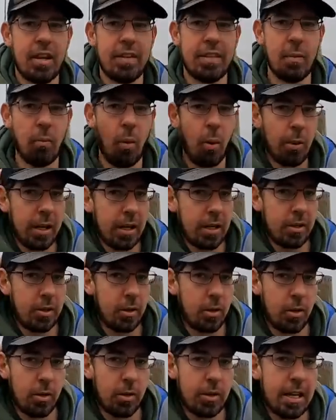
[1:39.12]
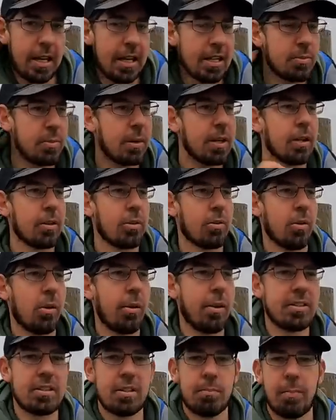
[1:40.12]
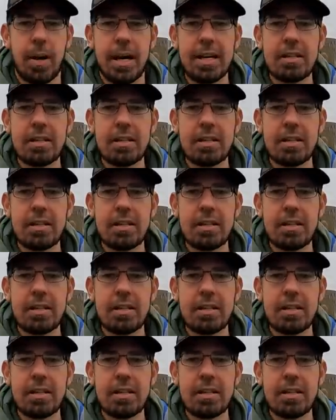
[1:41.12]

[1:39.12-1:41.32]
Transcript: And then what we're going to do is we're going to throw out some